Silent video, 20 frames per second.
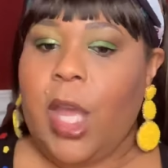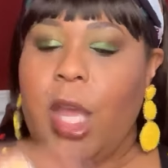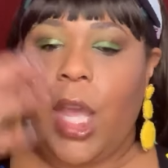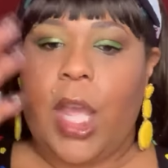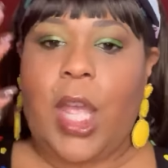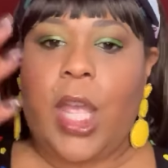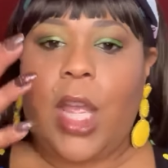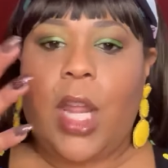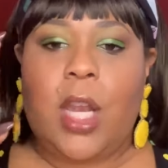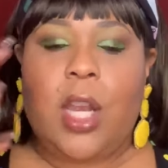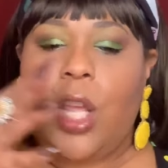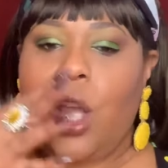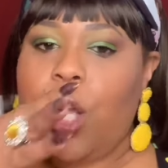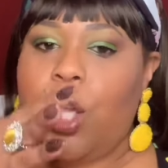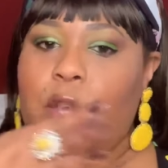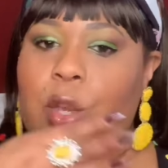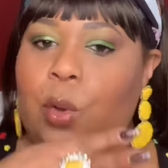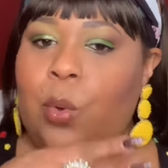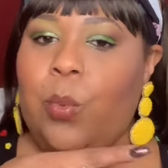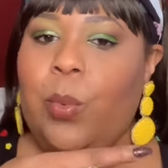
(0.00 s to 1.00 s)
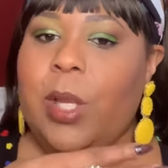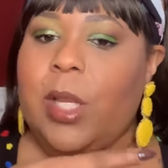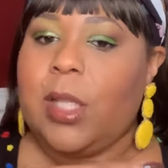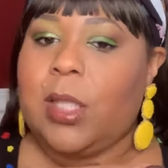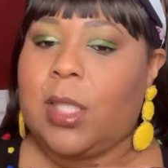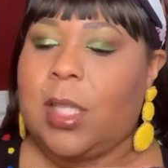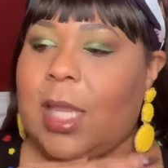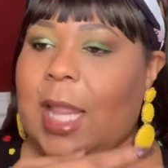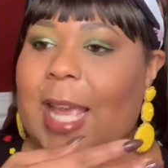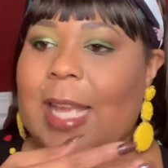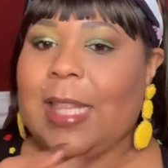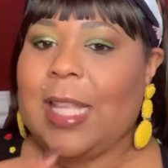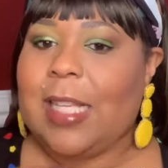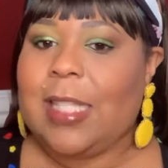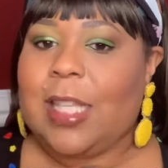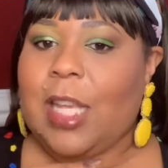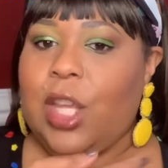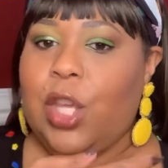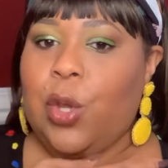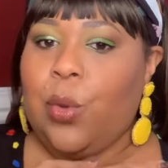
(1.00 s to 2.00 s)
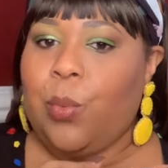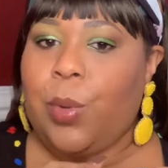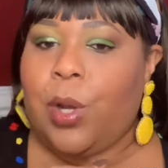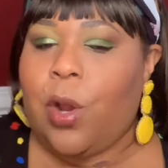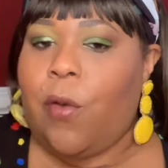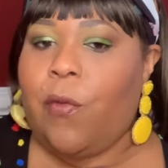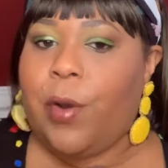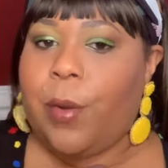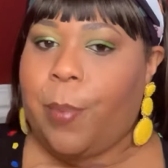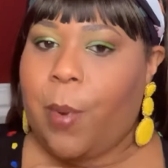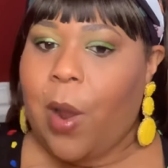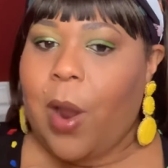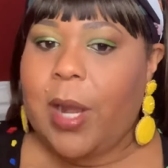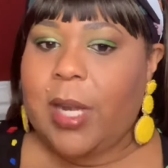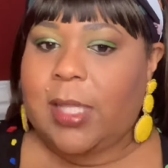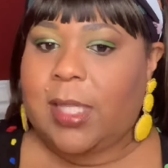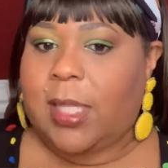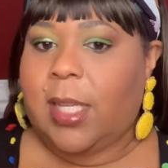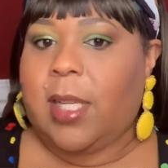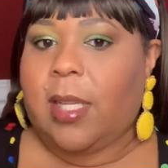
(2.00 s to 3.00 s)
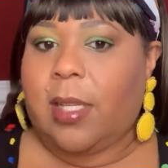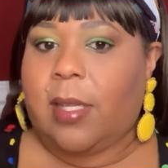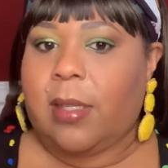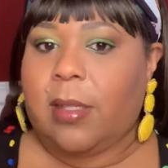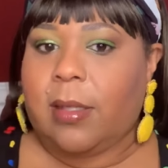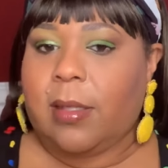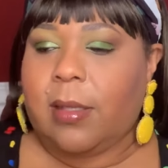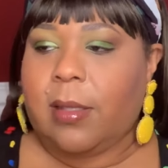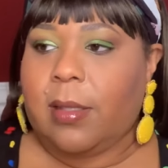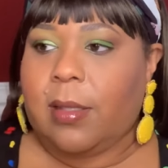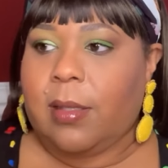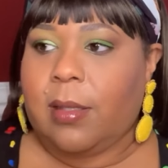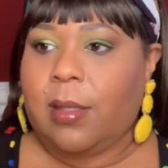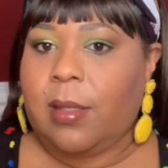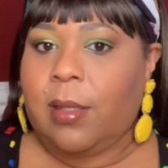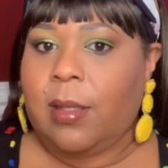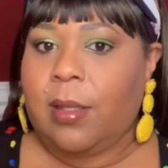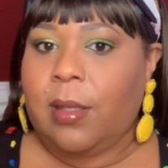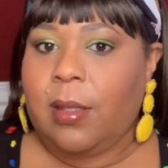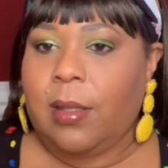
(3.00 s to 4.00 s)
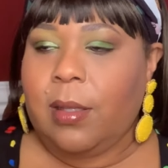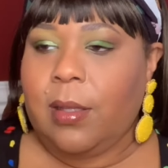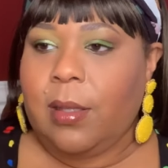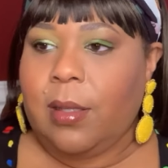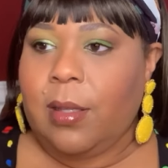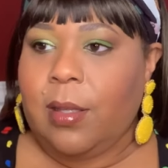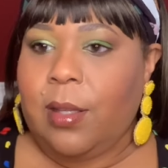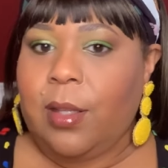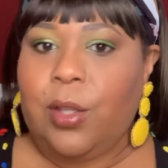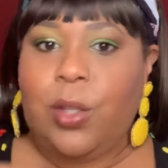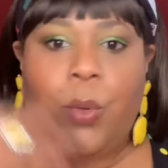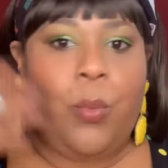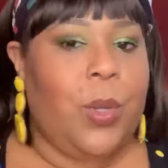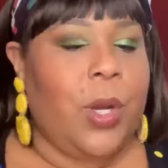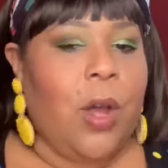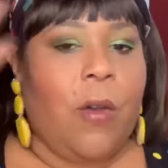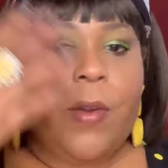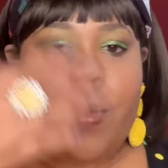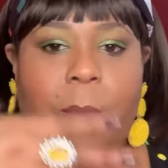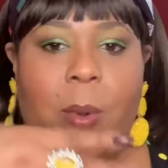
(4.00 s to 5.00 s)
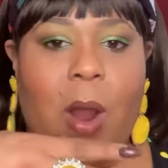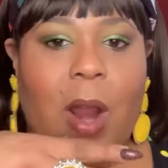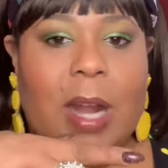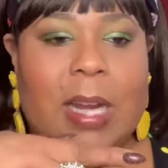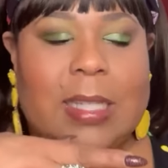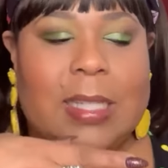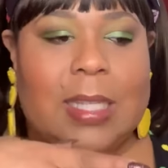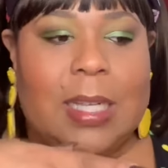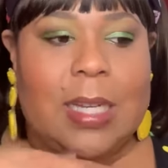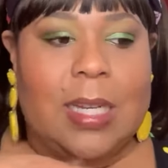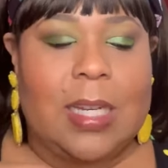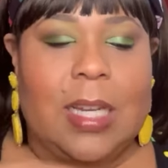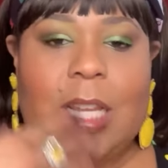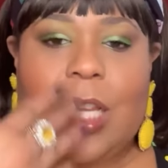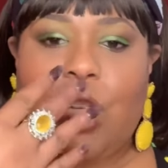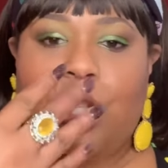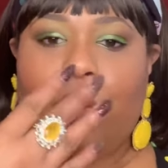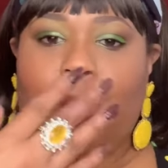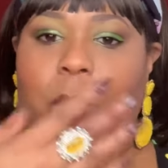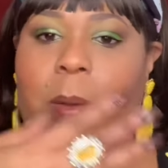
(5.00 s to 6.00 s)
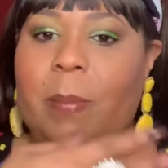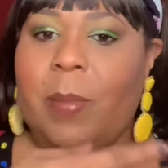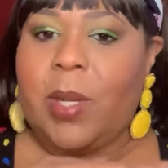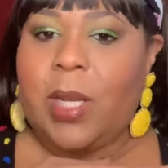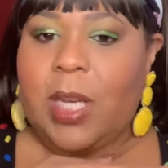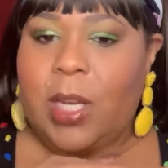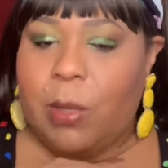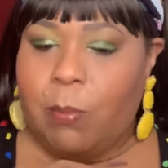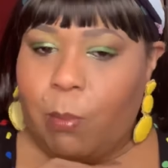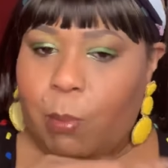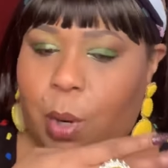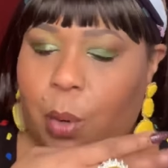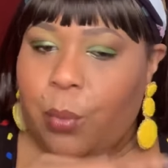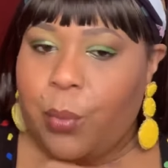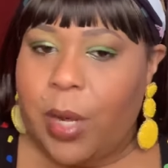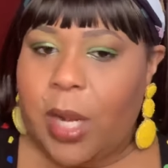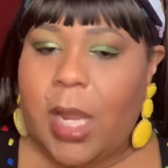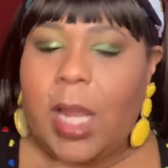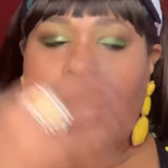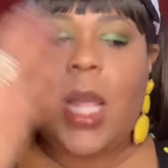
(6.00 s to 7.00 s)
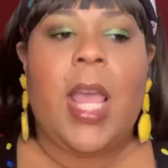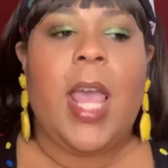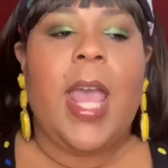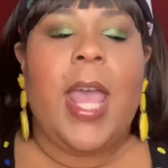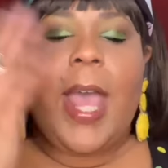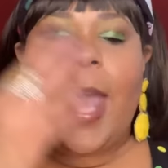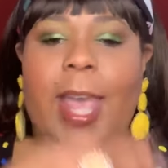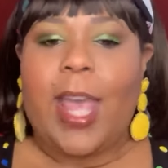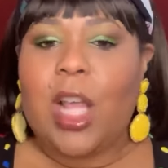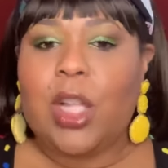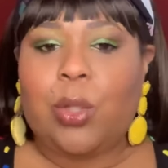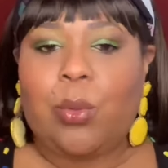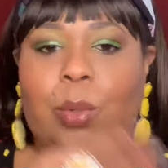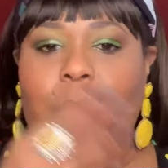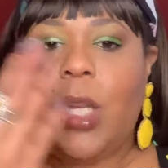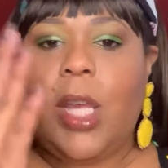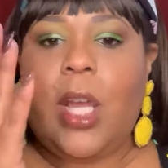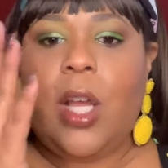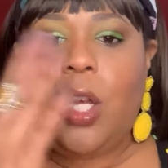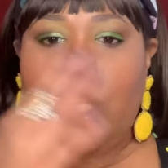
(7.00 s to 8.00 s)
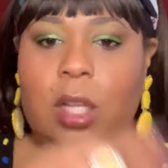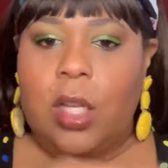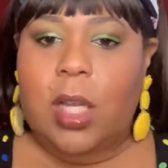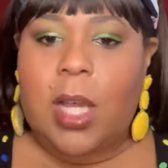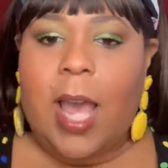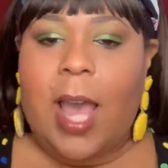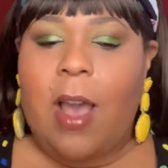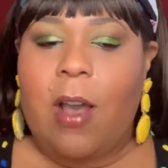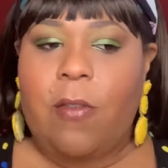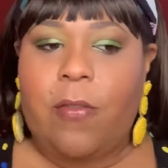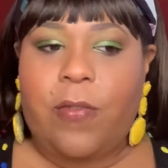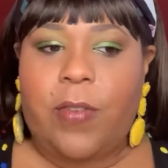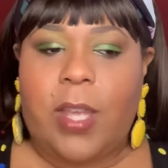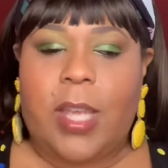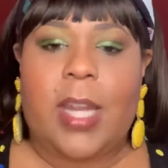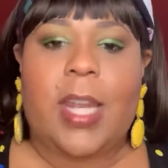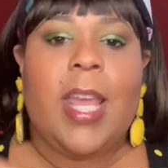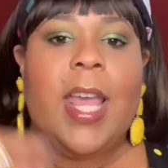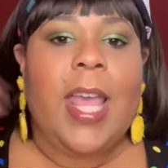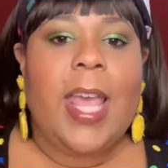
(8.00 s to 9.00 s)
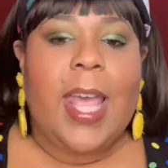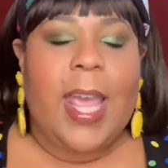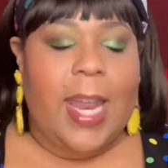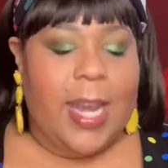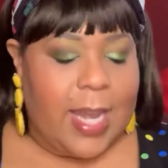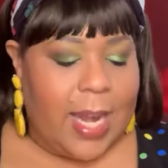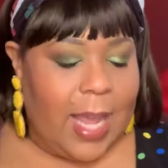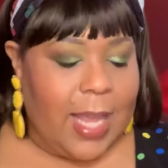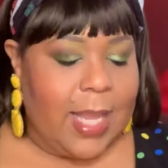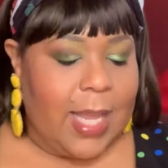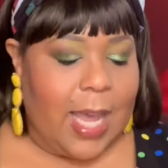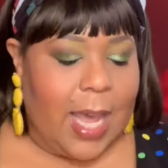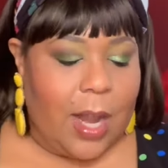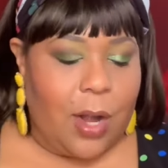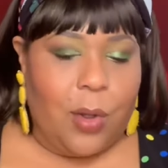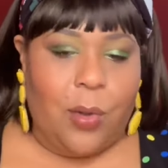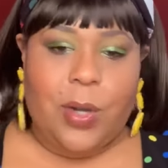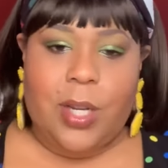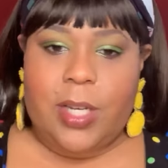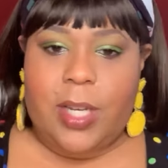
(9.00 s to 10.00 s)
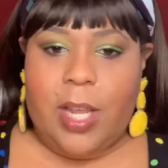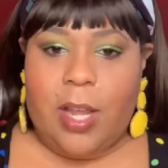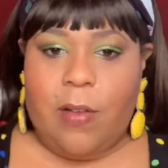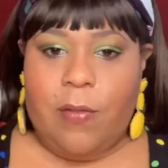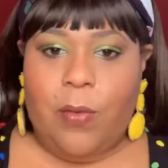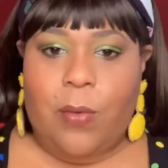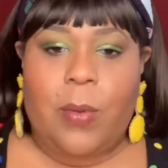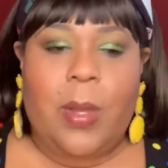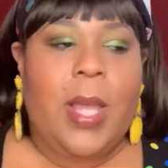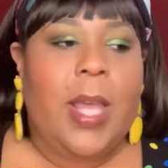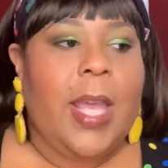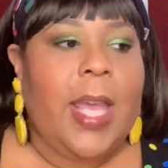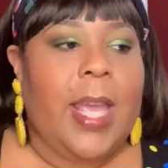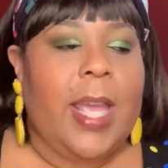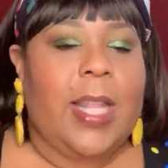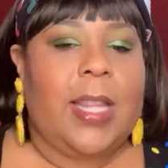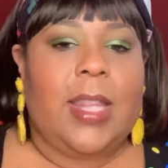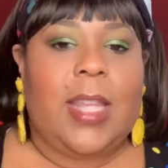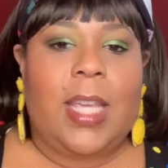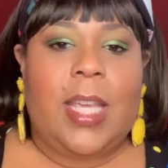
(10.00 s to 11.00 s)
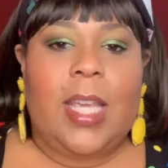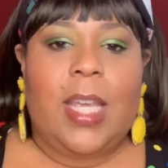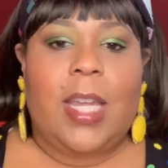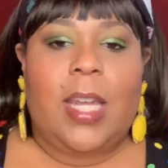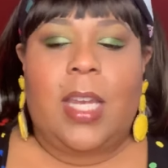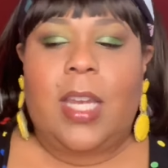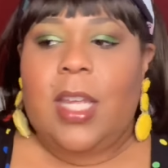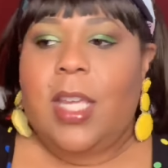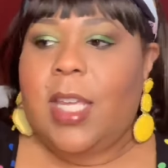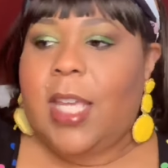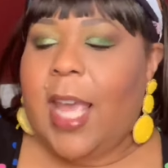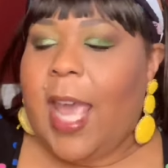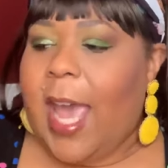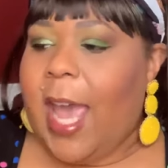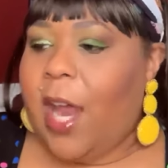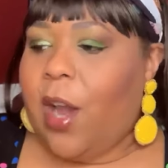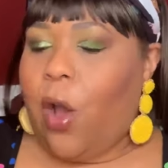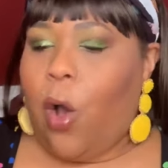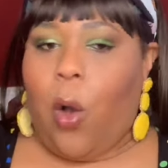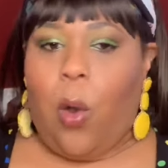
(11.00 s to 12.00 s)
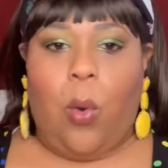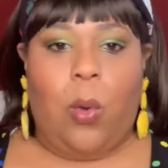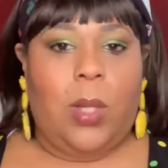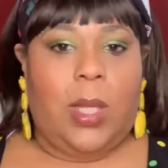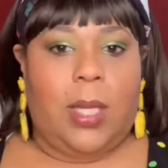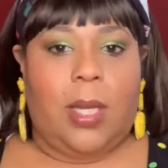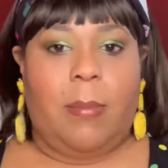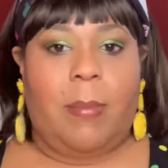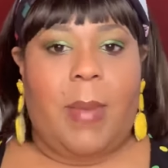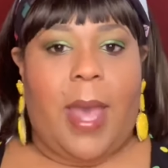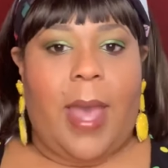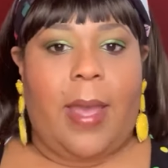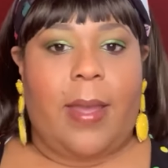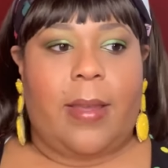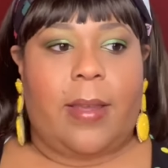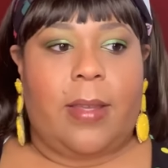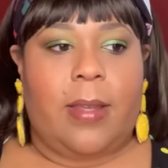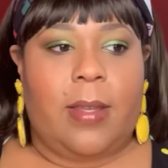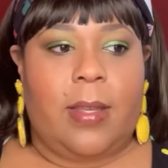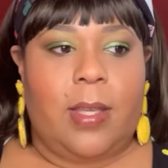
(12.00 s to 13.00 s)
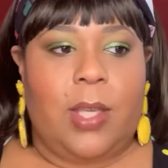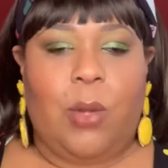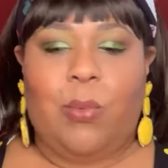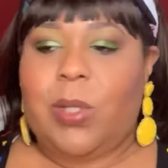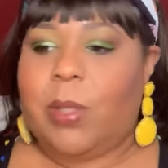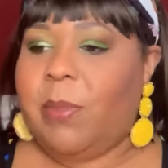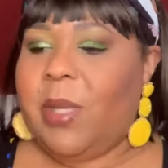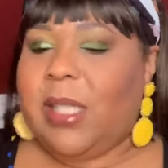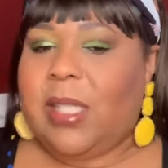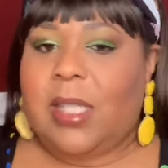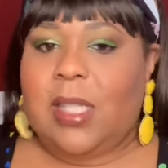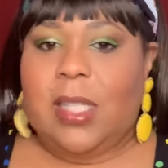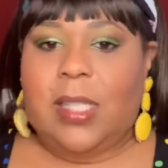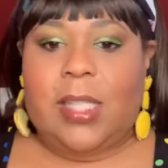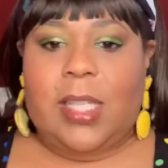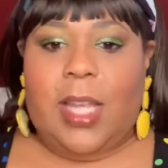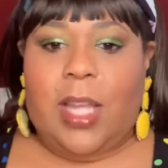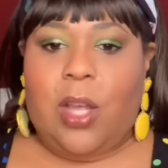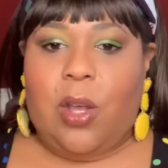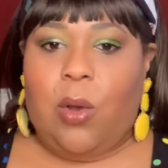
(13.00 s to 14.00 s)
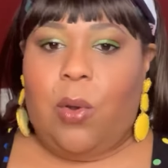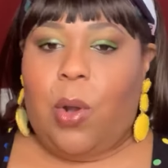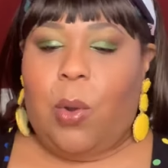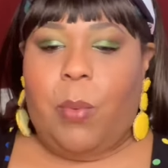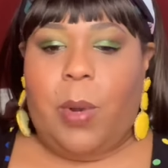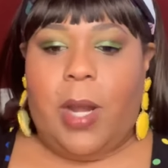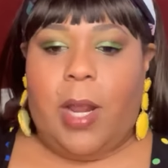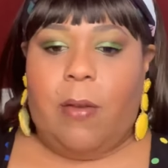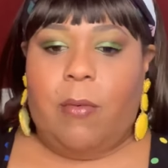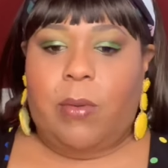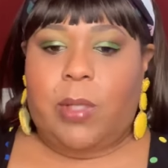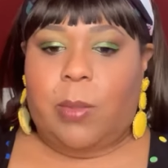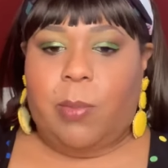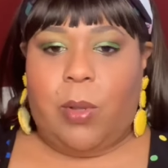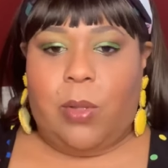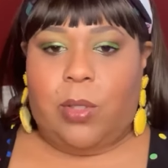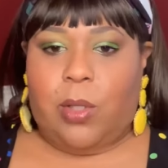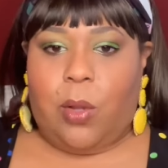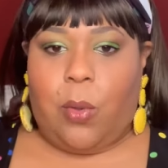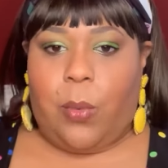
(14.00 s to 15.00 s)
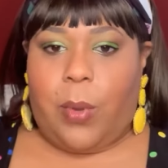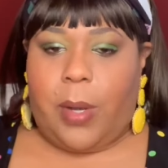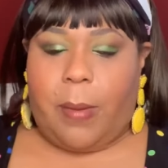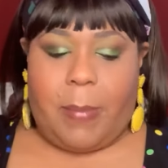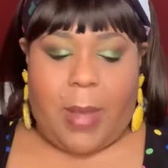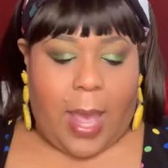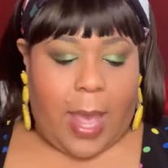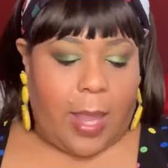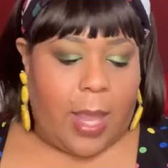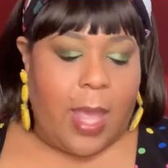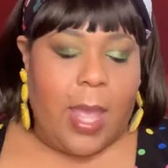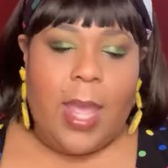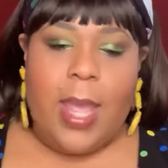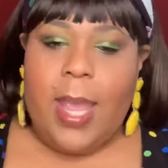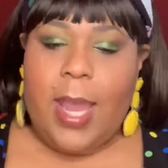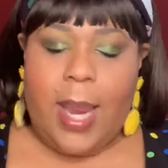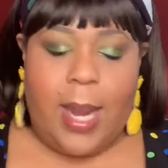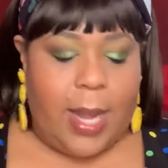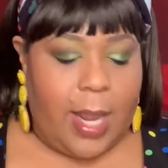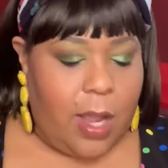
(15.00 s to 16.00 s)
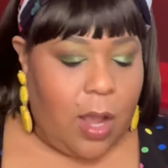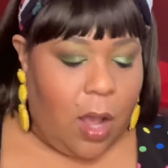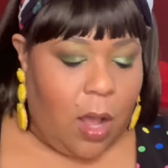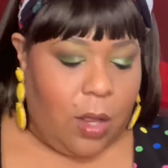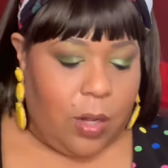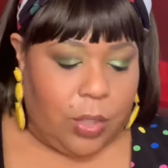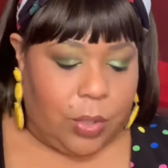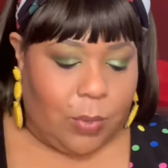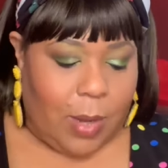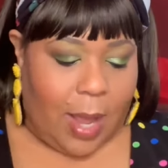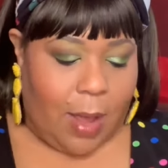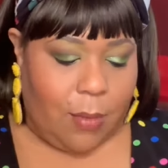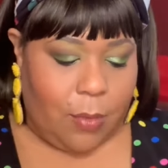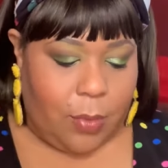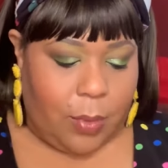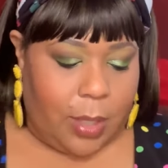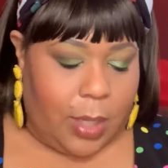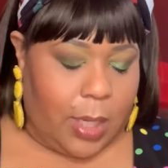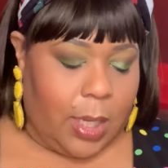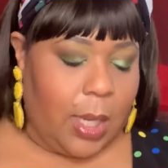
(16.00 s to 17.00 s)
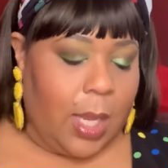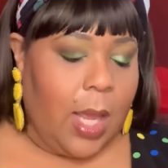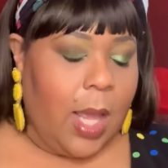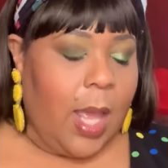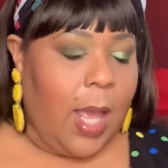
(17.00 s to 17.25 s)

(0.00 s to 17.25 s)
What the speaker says: And you went to, like they say, you went over to Party City. You went over to Party City to get you a Marie Antoinette hooker outfit. And now you got on the devil. And then you had a hole in the back. You was missing the tail or whatever was supposed to go in the back. And they called you out on it.